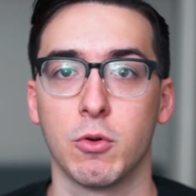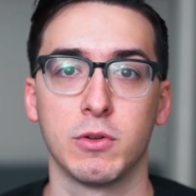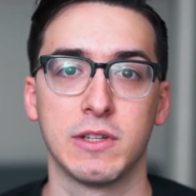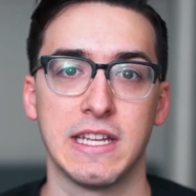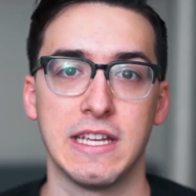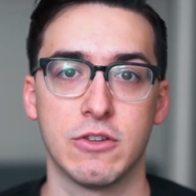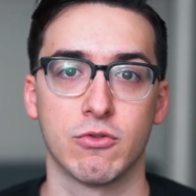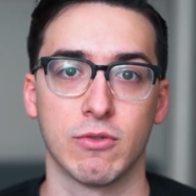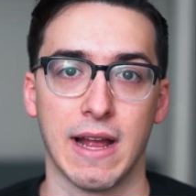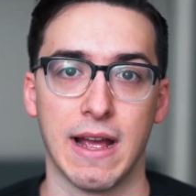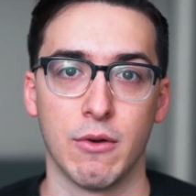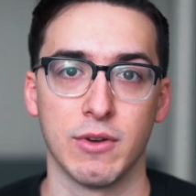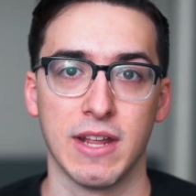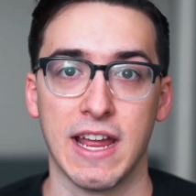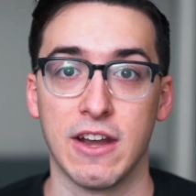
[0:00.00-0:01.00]
gold each
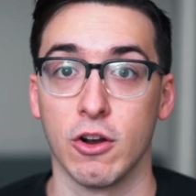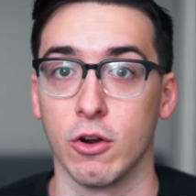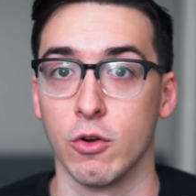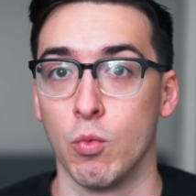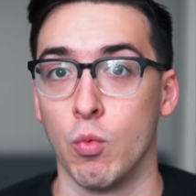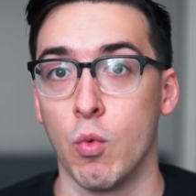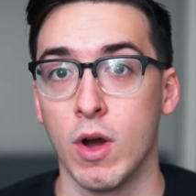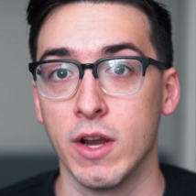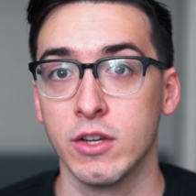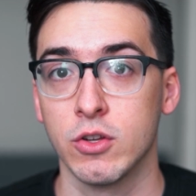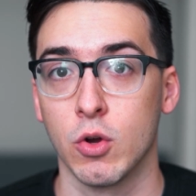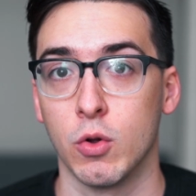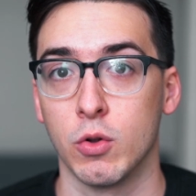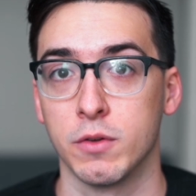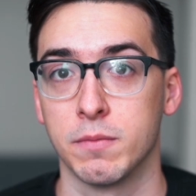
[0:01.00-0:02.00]
round and earn 1
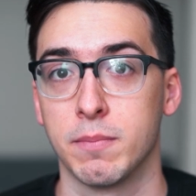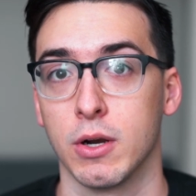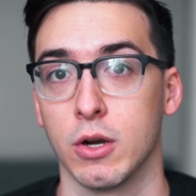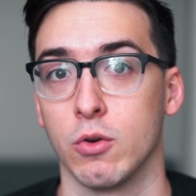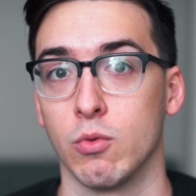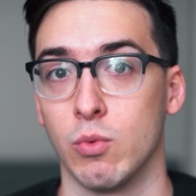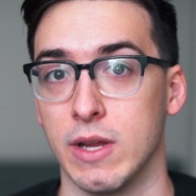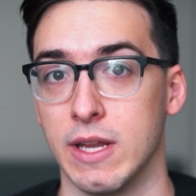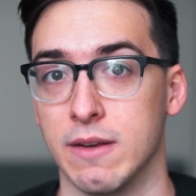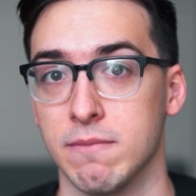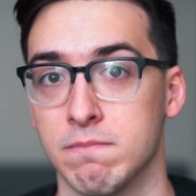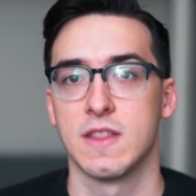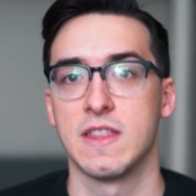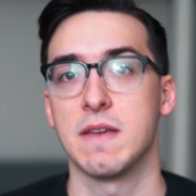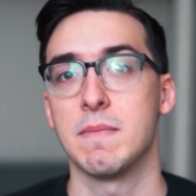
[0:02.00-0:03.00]
gold per win.
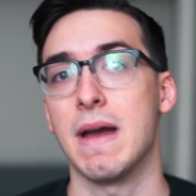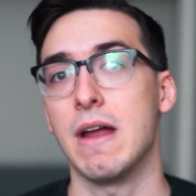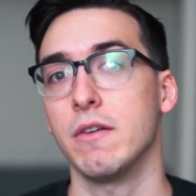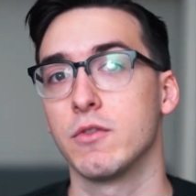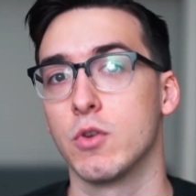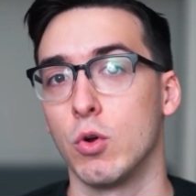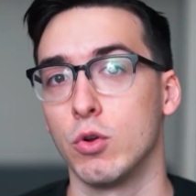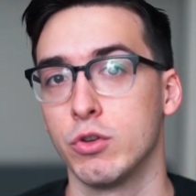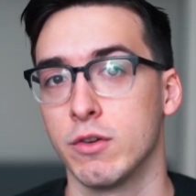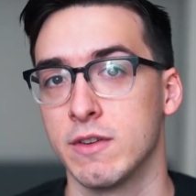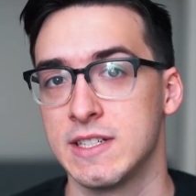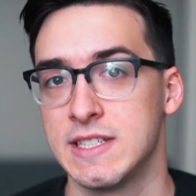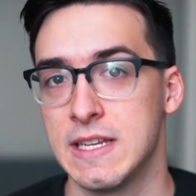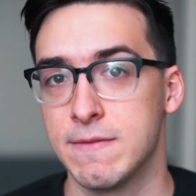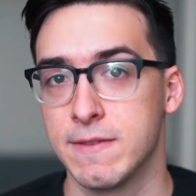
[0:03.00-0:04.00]
The amount of gold you
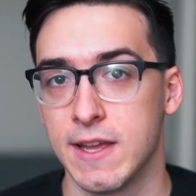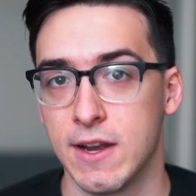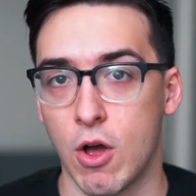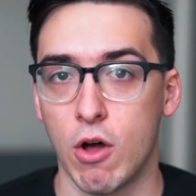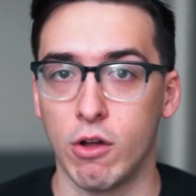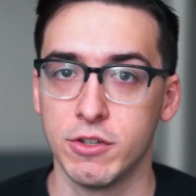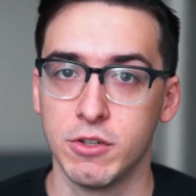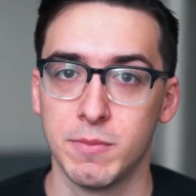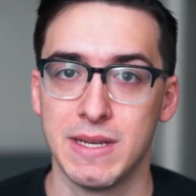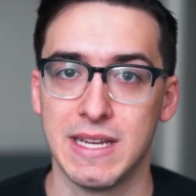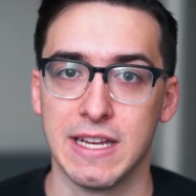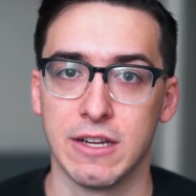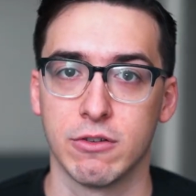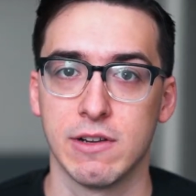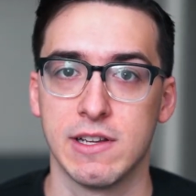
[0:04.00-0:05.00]
receive can also
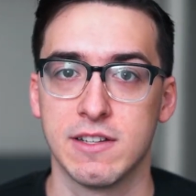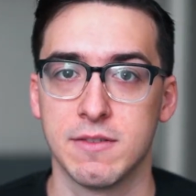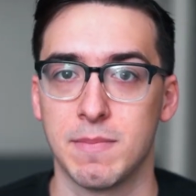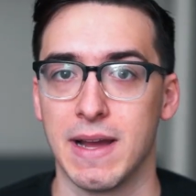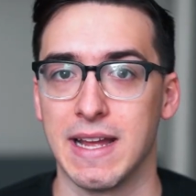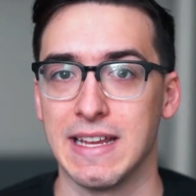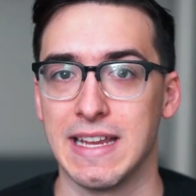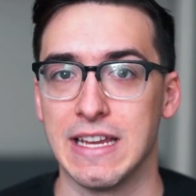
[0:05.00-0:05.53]
be increased by